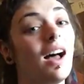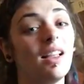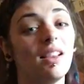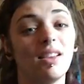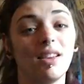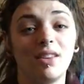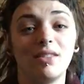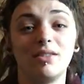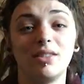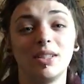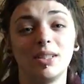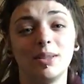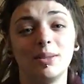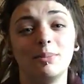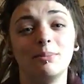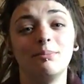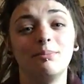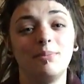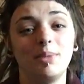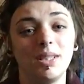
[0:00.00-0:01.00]
I love
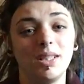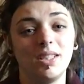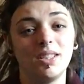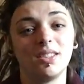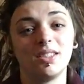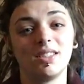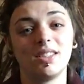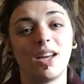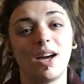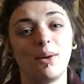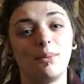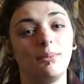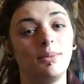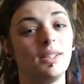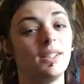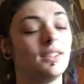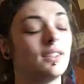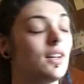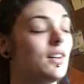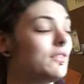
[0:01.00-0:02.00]
him. Be here now,
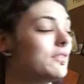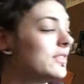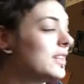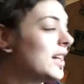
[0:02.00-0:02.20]
be loved